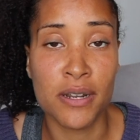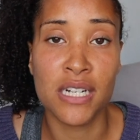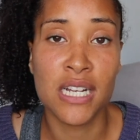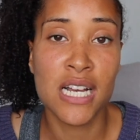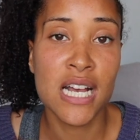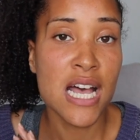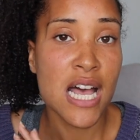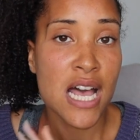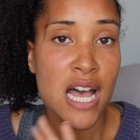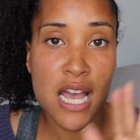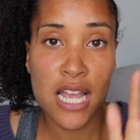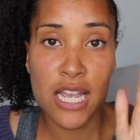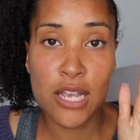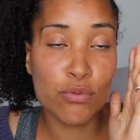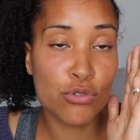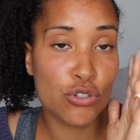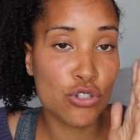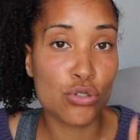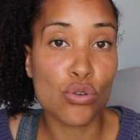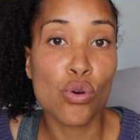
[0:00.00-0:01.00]
and it
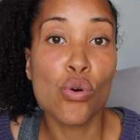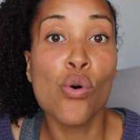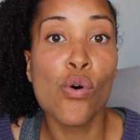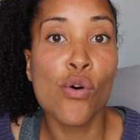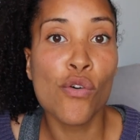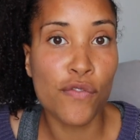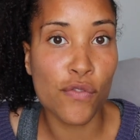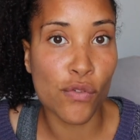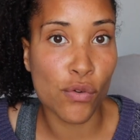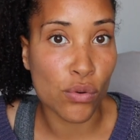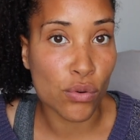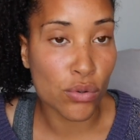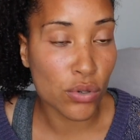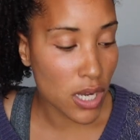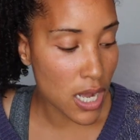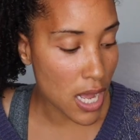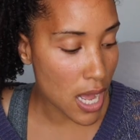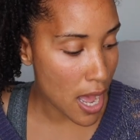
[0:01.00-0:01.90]
was just awful.